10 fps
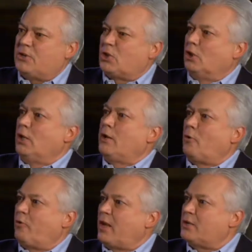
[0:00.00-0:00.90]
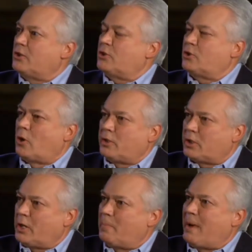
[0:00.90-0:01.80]
It's the little things that start
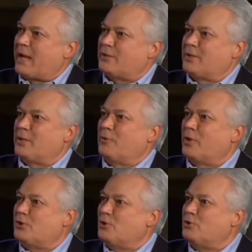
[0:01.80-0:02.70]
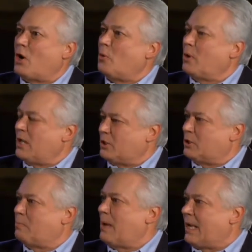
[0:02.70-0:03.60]
to come back to you that you don't
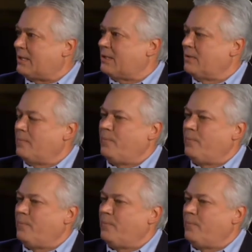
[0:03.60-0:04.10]
expect.